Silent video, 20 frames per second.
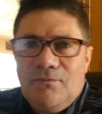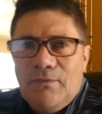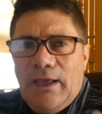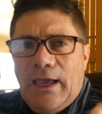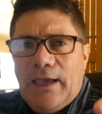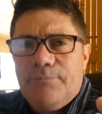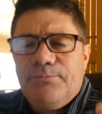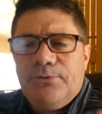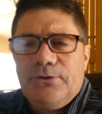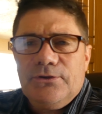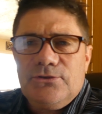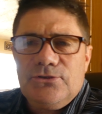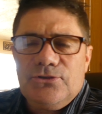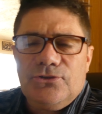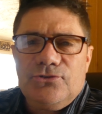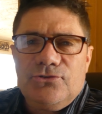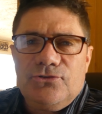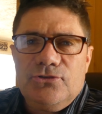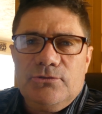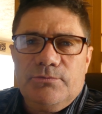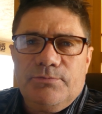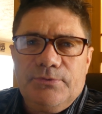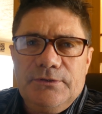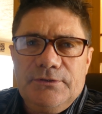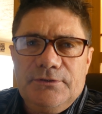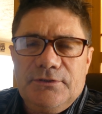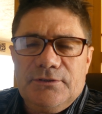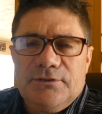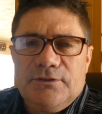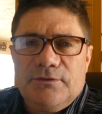I purchased 2
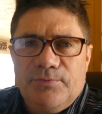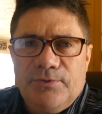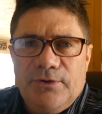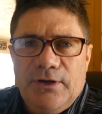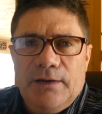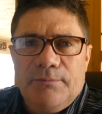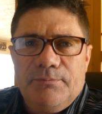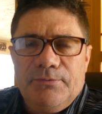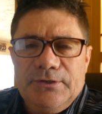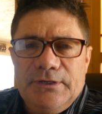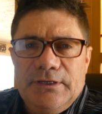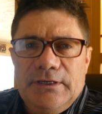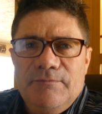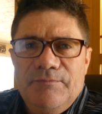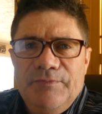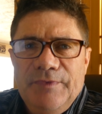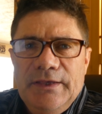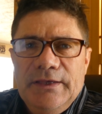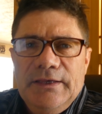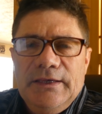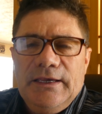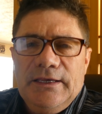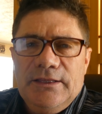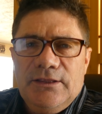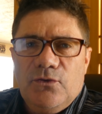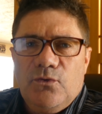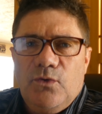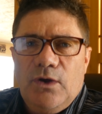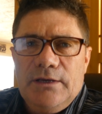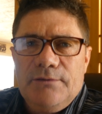pieces of property in
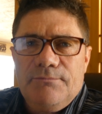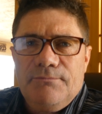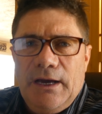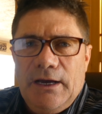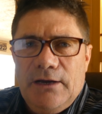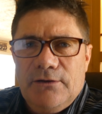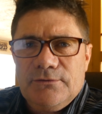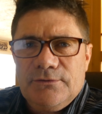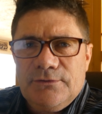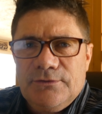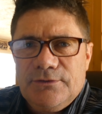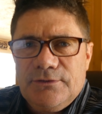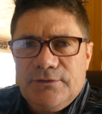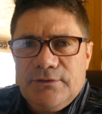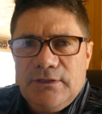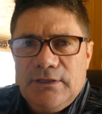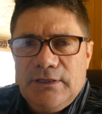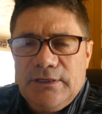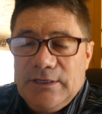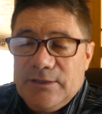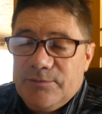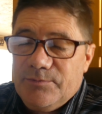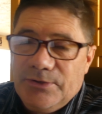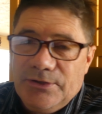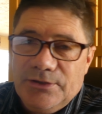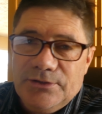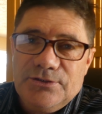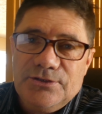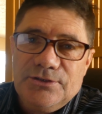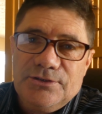the White Mountains, and I
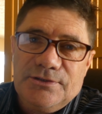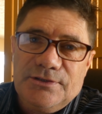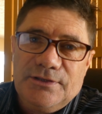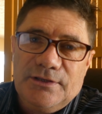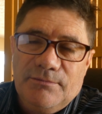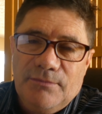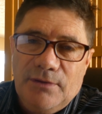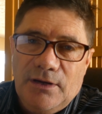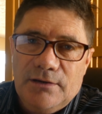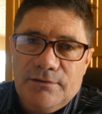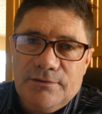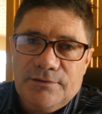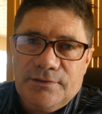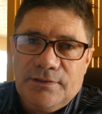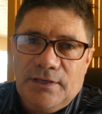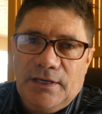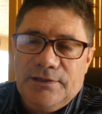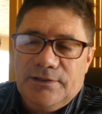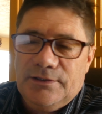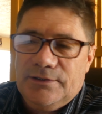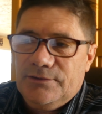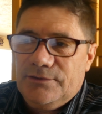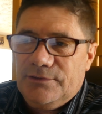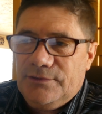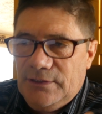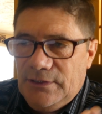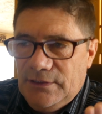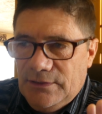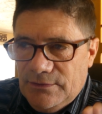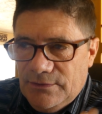purchased them sight
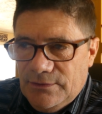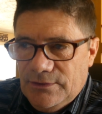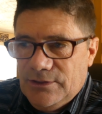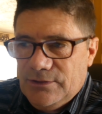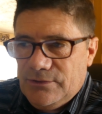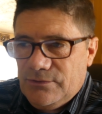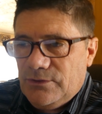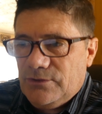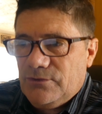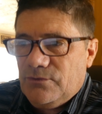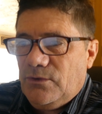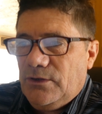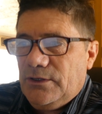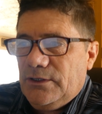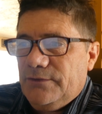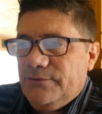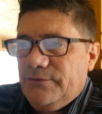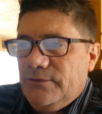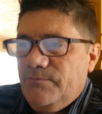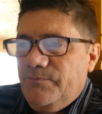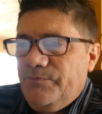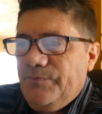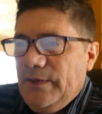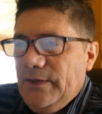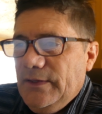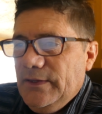unseen. This was one of them.